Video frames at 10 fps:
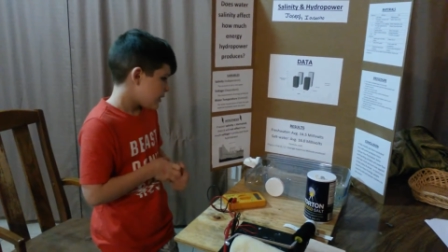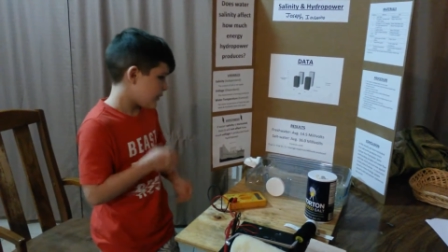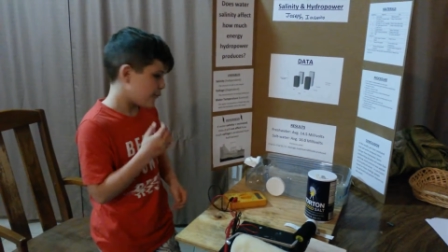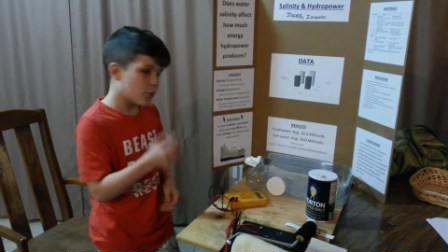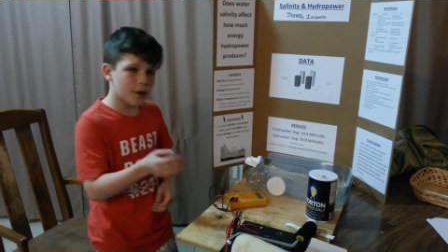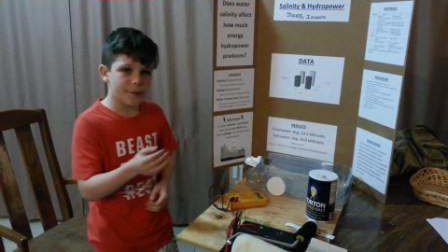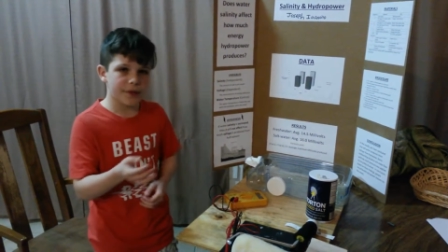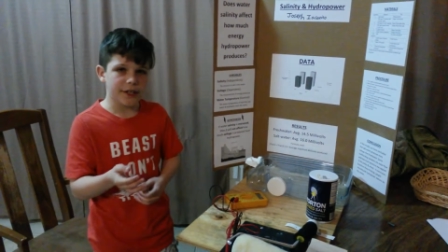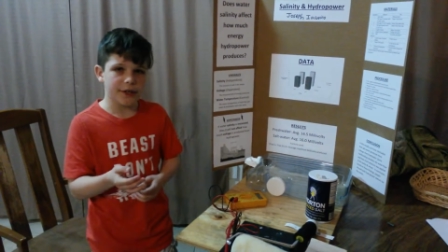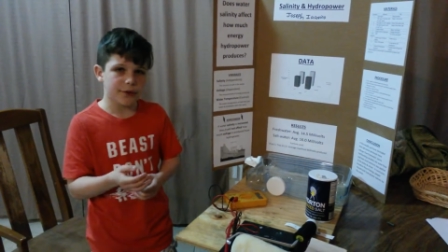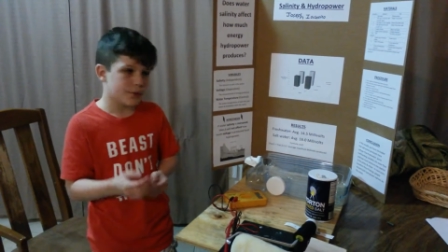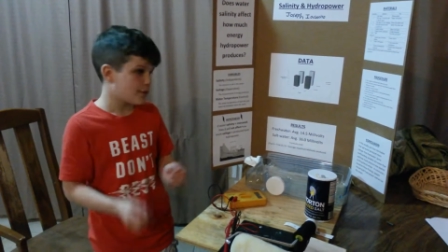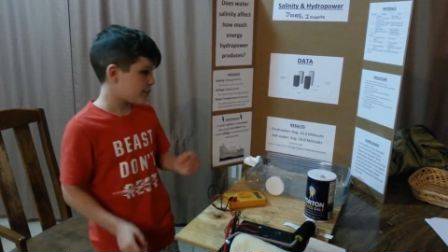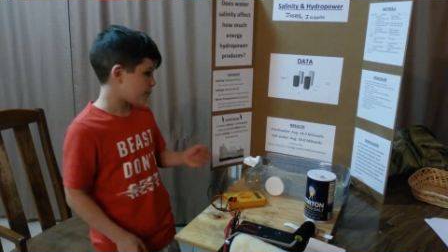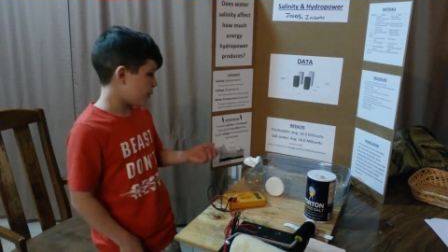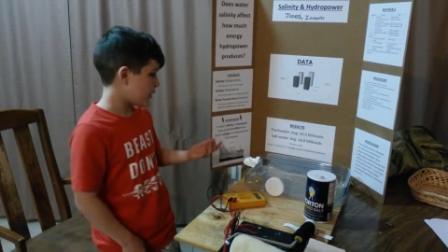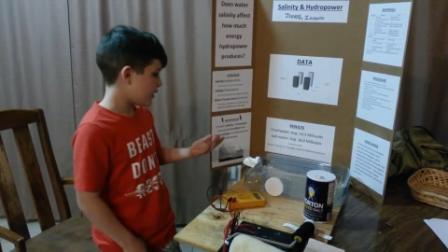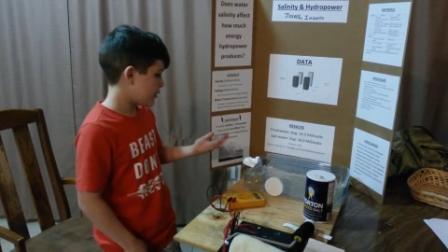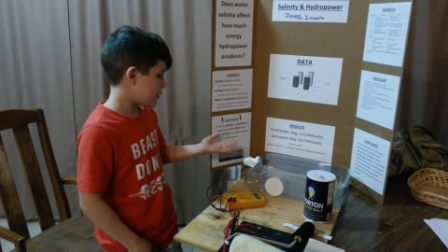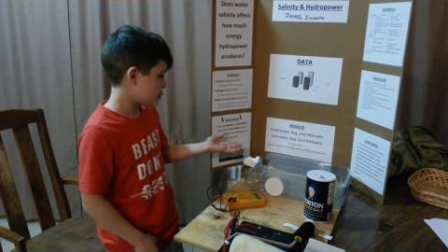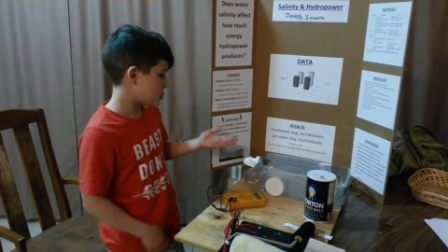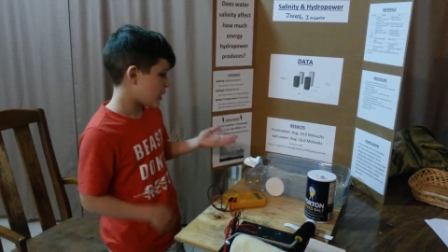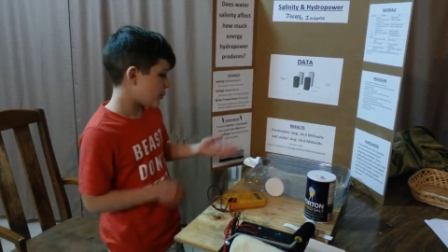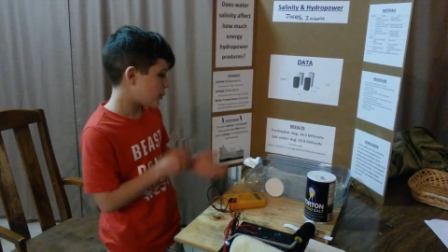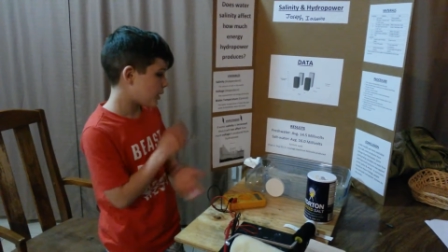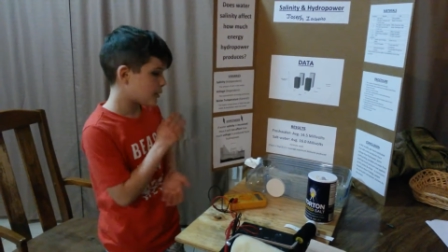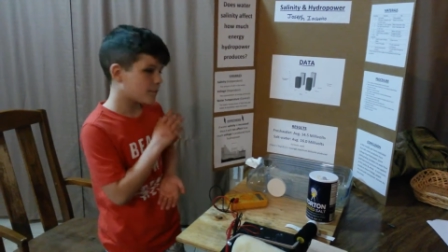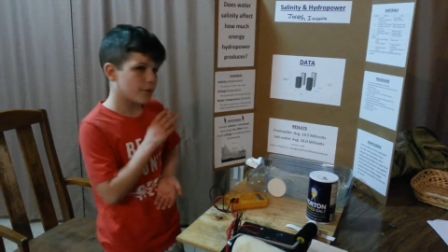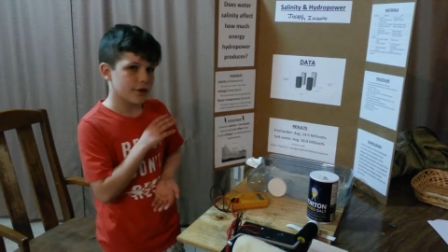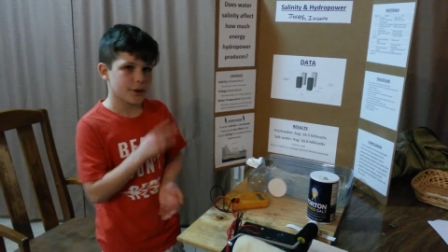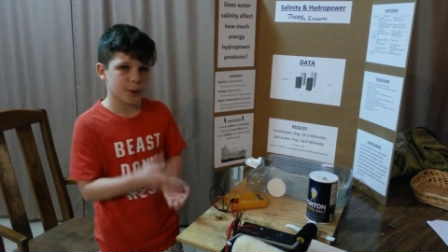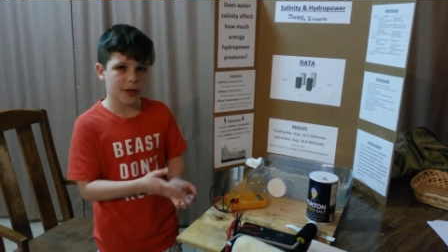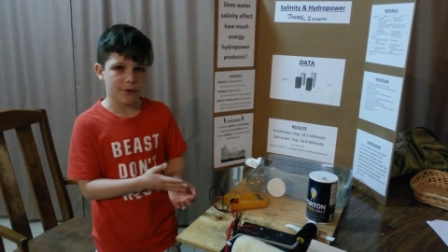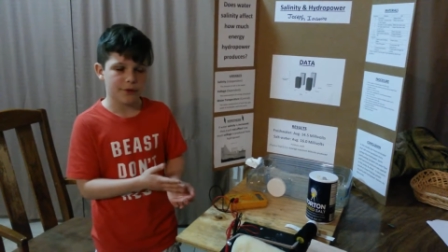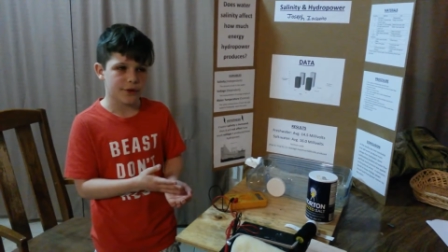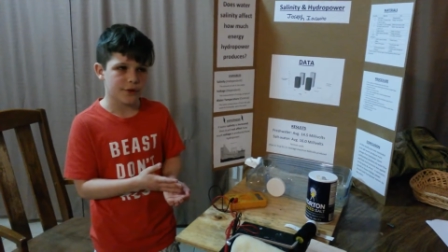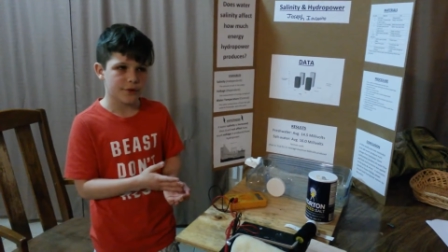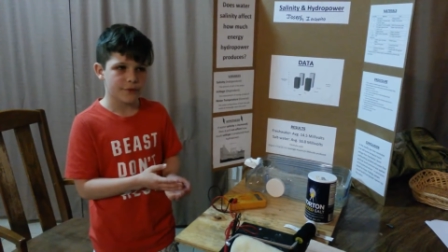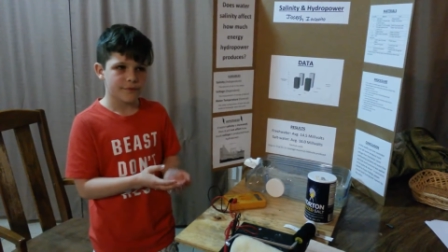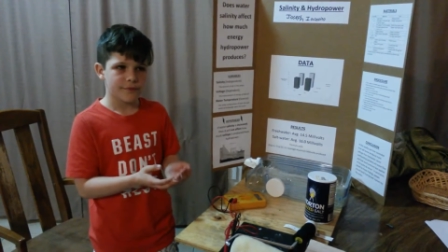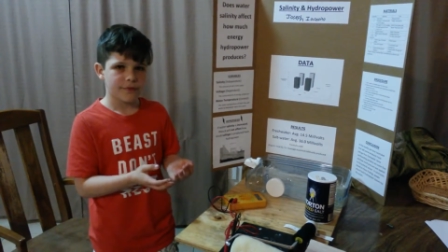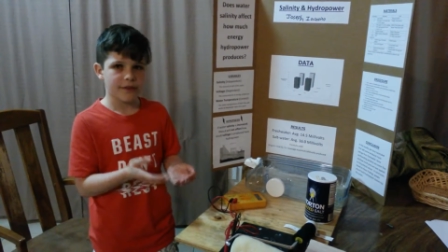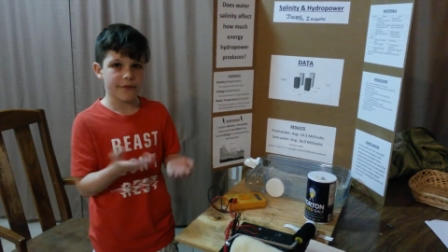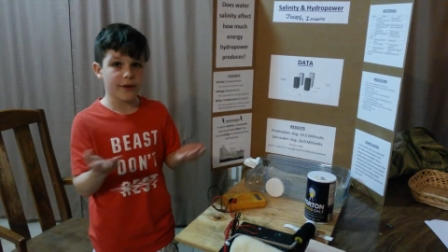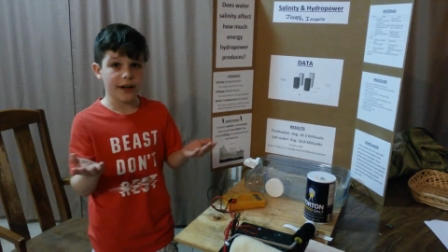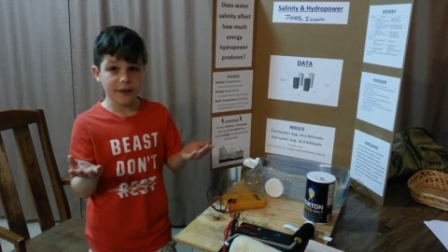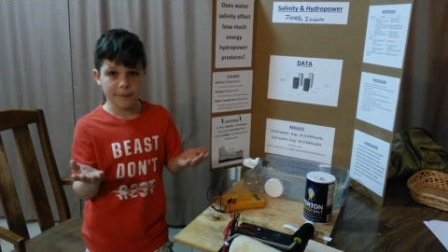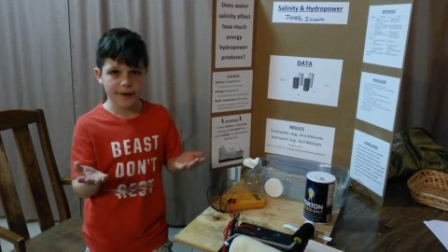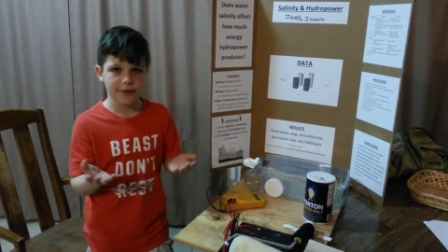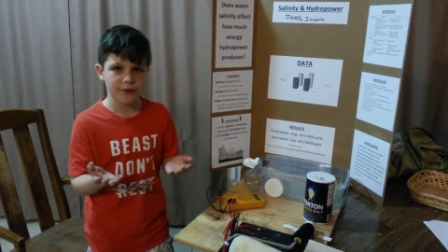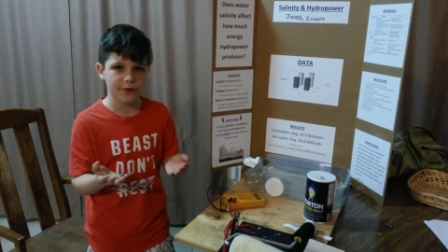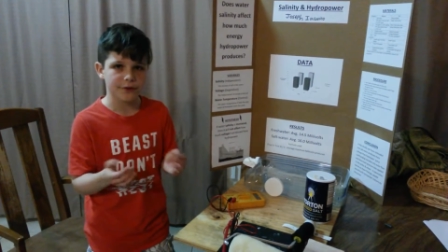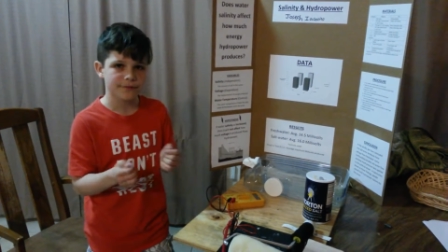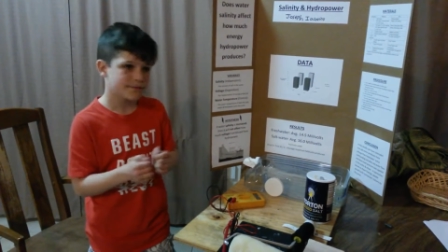The formula used was trial 1 plus trial 2 divided by 2